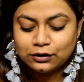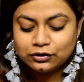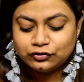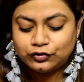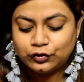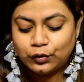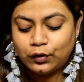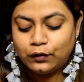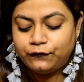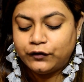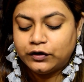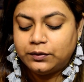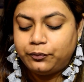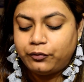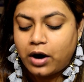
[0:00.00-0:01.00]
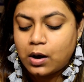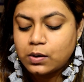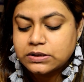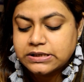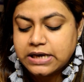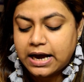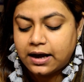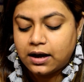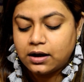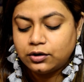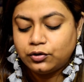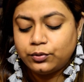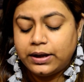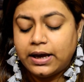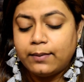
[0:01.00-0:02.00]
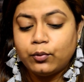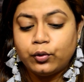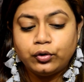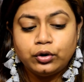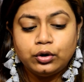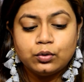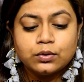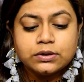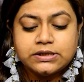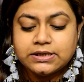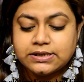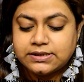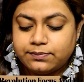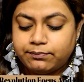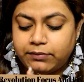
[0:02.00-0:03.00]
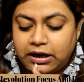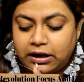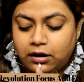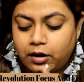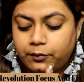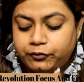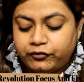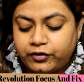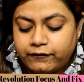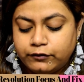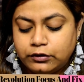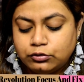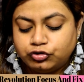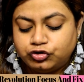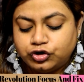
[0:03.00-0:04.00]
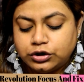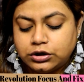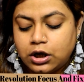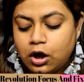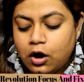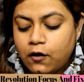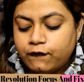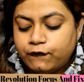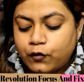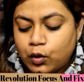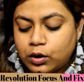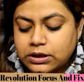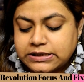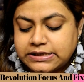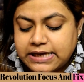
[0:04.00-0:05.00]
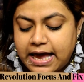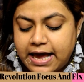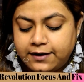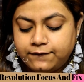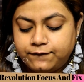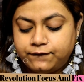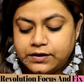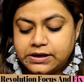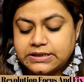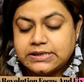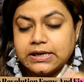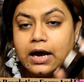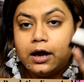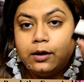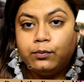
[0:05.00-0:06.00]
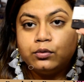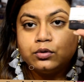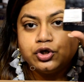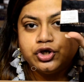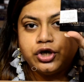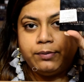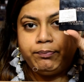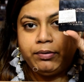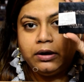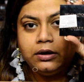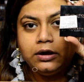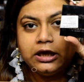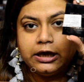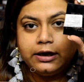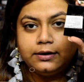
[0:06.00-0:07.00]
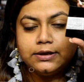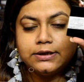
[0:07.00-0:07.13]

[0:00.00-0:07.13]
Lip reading: So for the brows, today I'm going to use this Makeup Revolution Focus and Fix Eyebrow Shaping Kit.